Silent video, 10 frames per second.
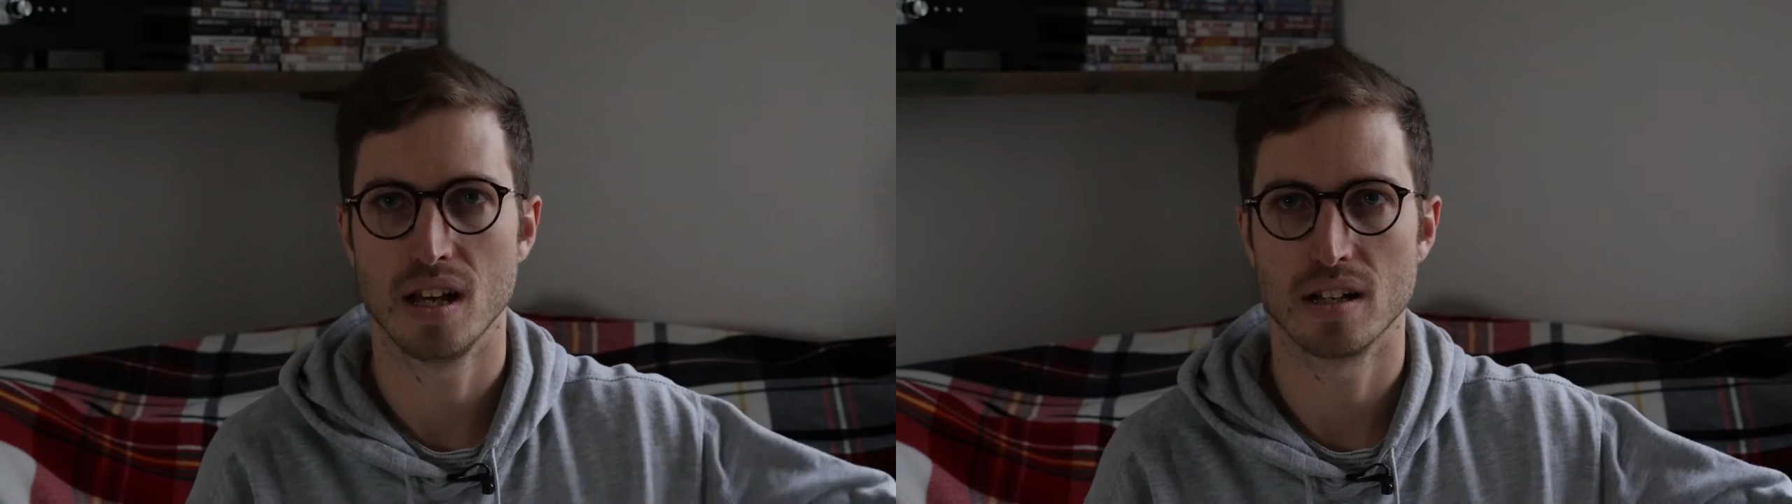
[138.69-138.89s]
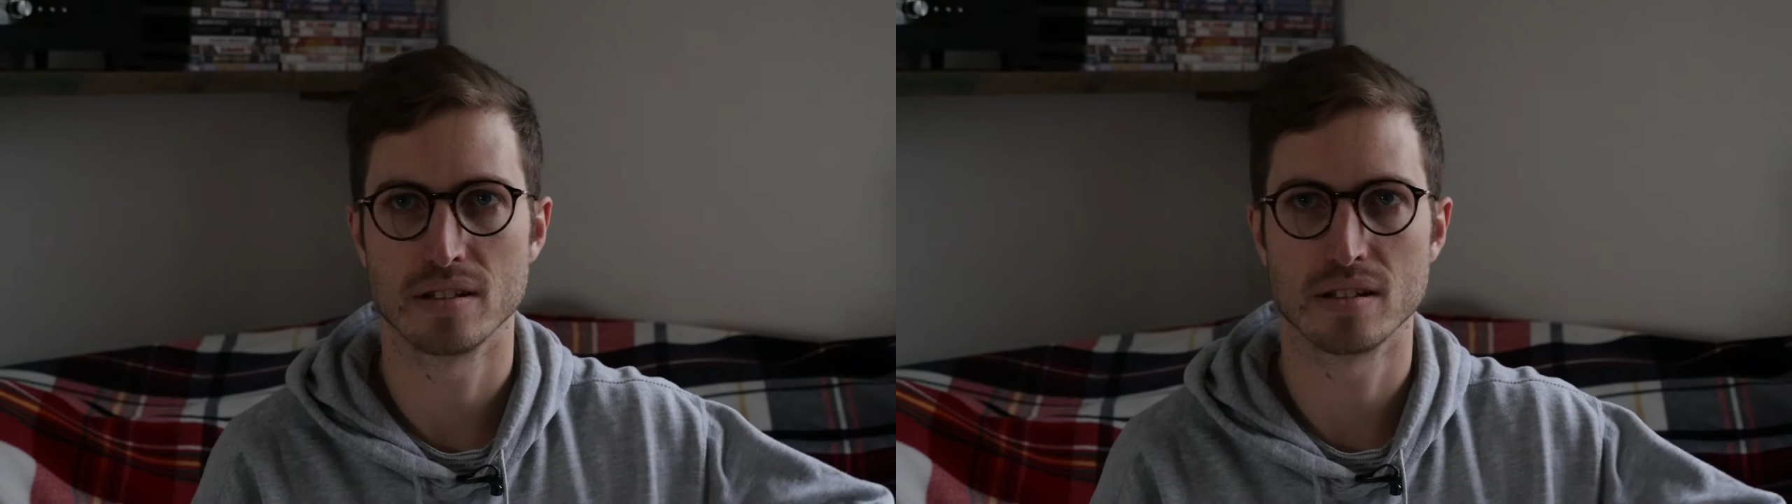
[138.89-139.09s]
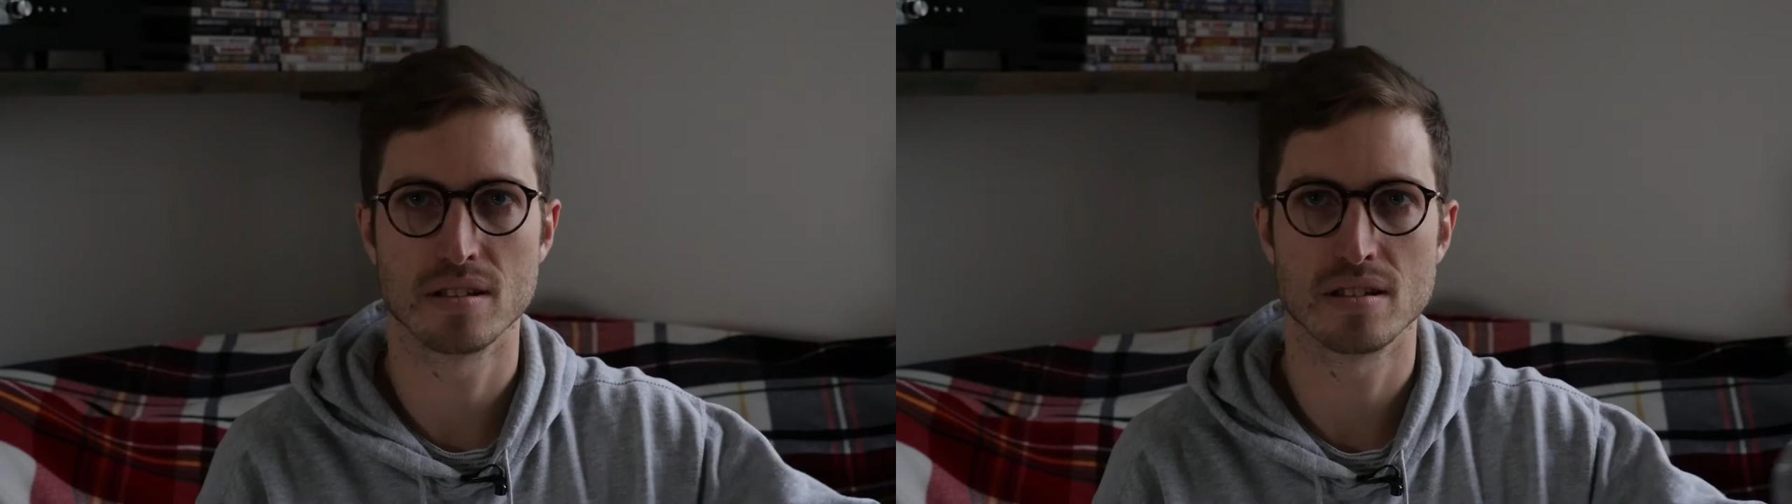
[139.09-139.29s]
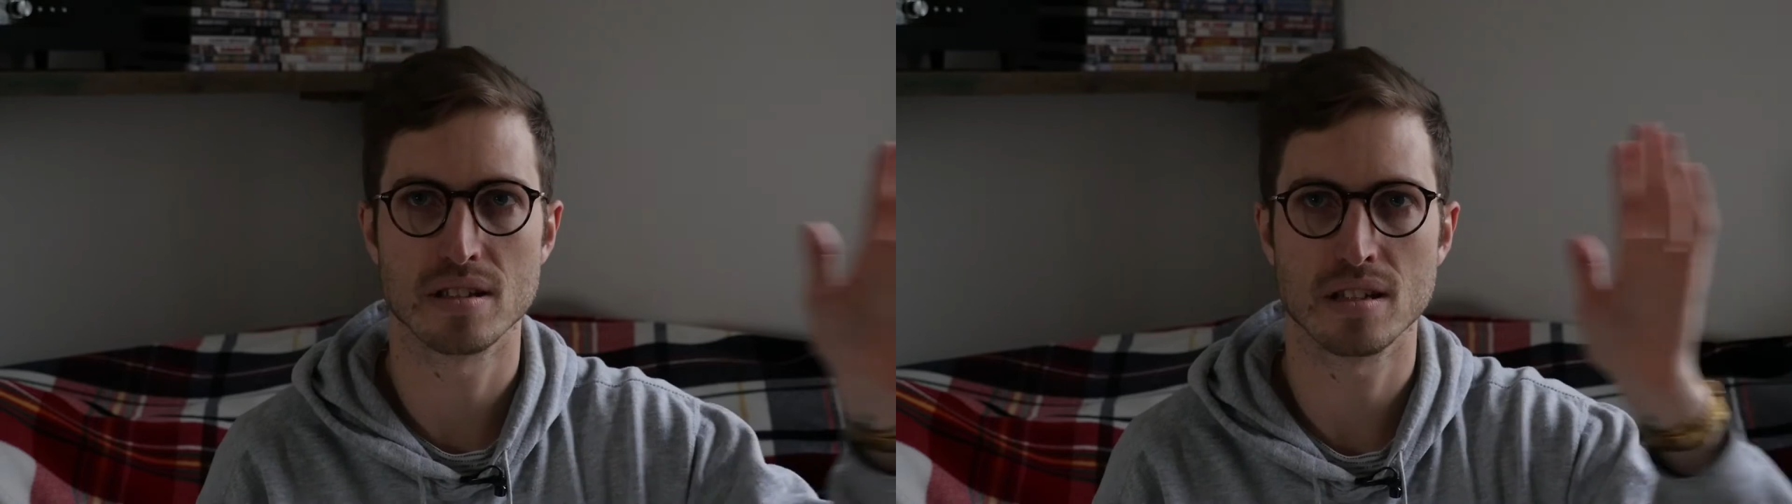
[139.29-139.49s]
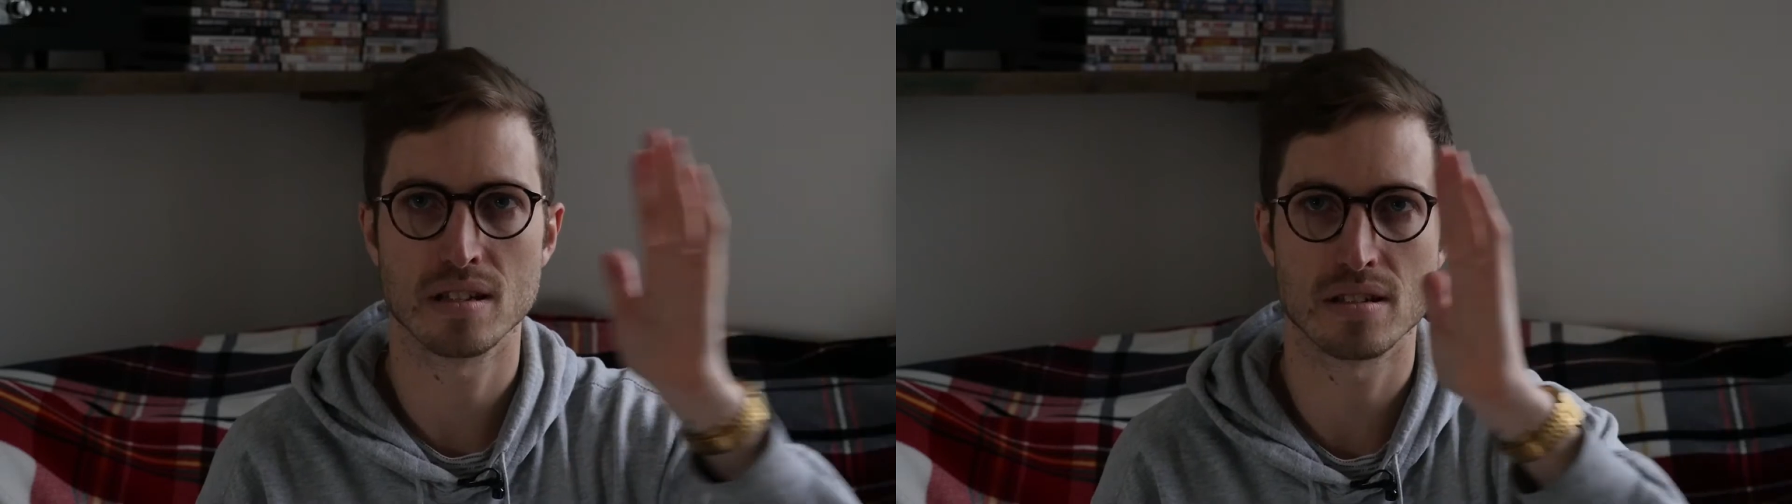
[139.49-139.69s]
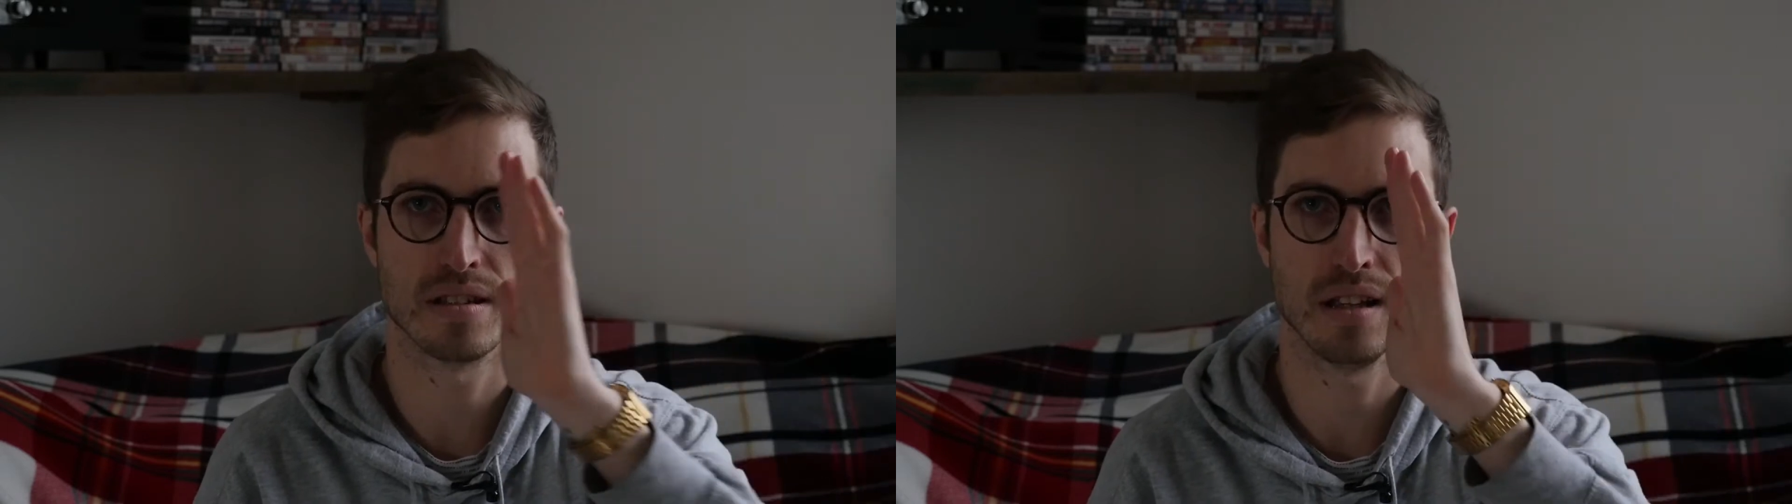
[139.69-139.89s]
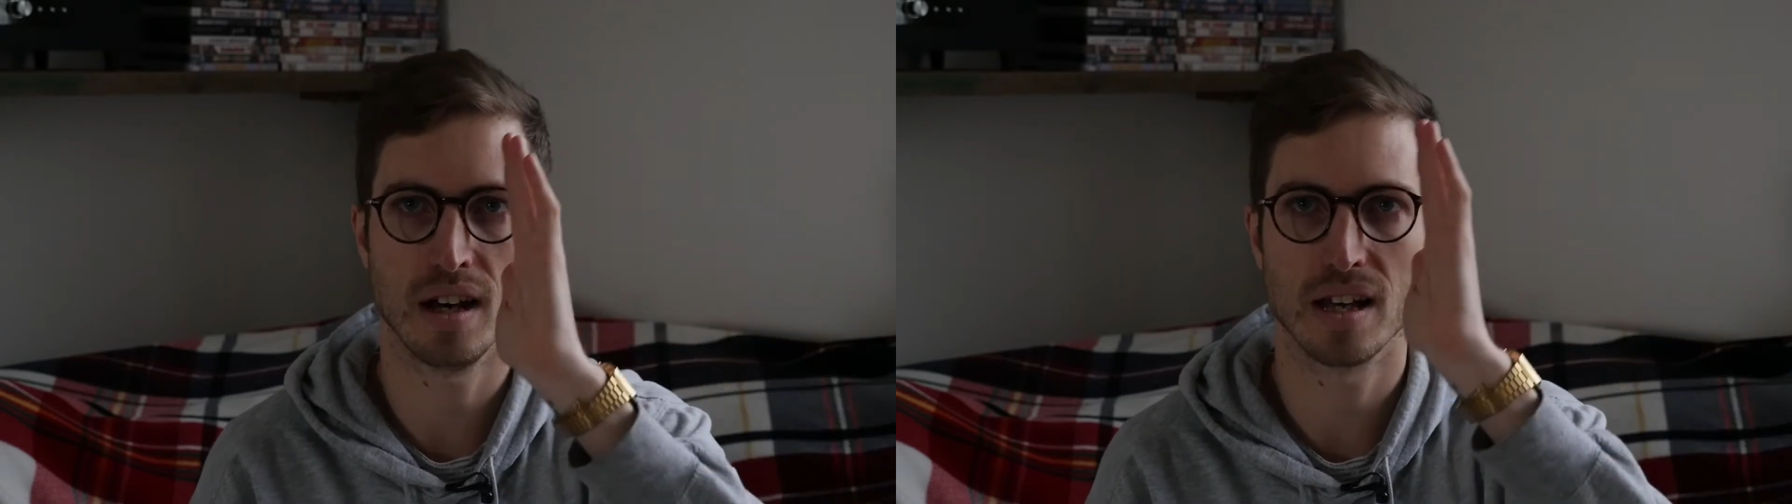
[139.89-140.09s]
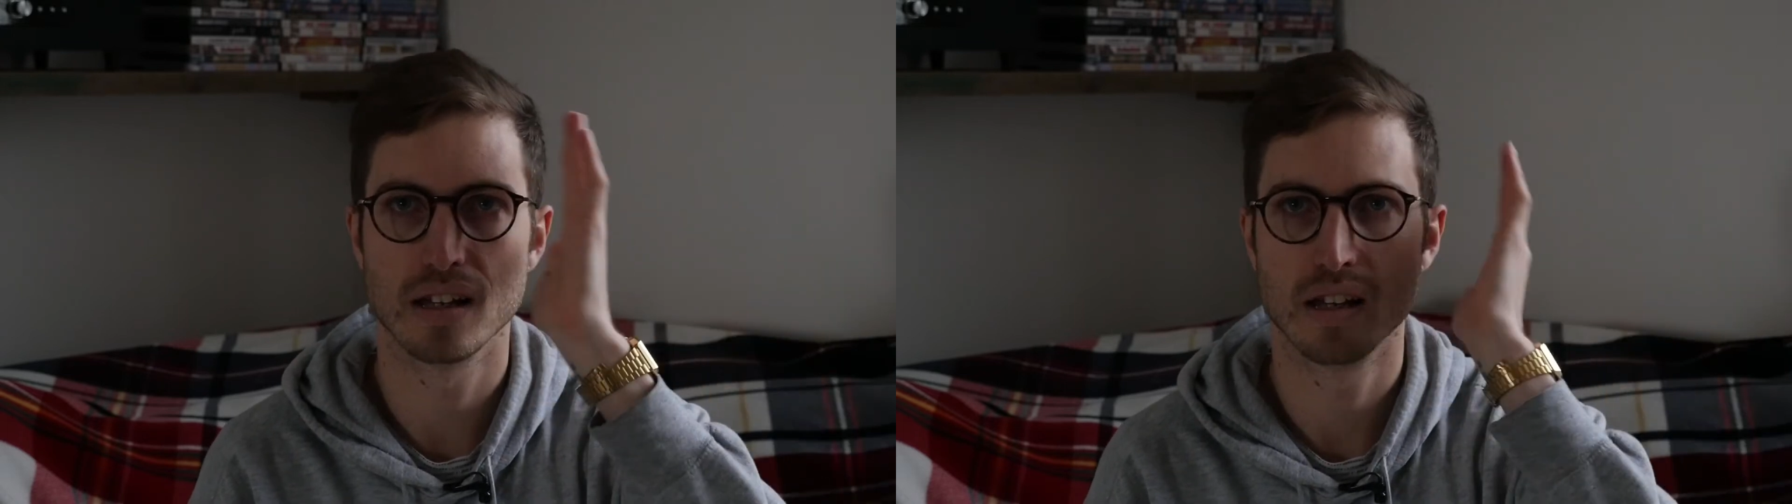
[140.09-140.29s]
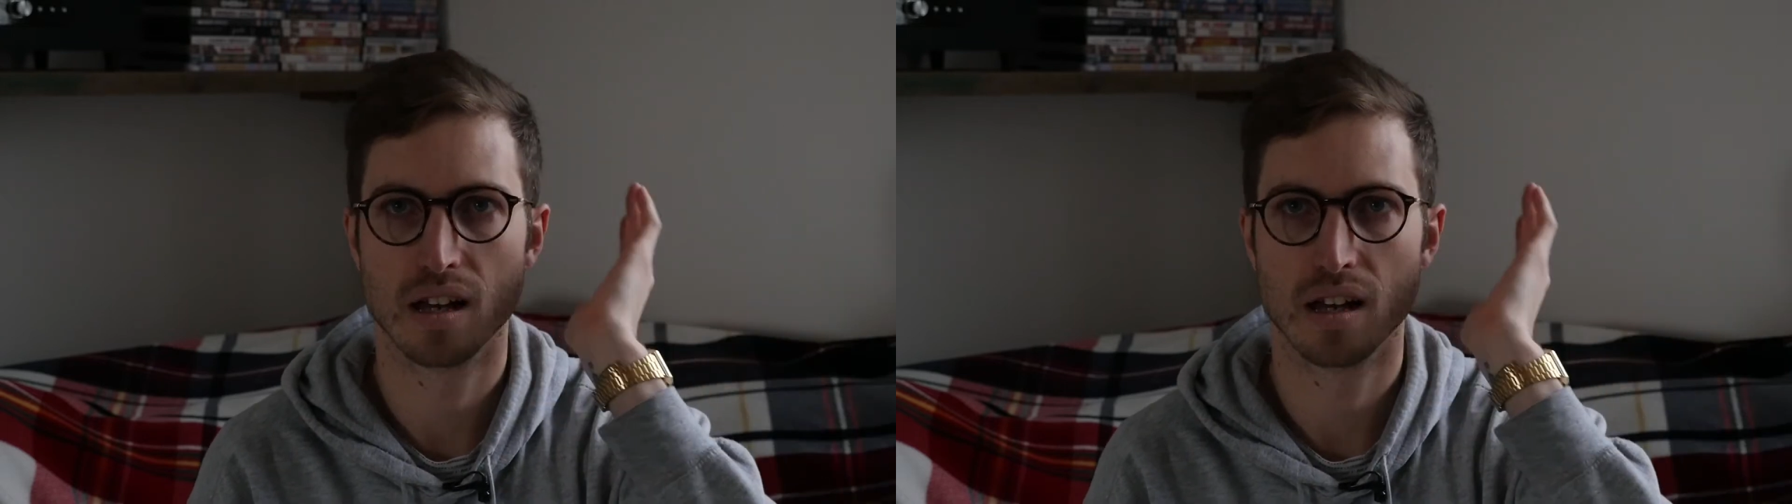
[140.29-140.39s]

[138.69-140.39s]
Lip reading: and you can see this light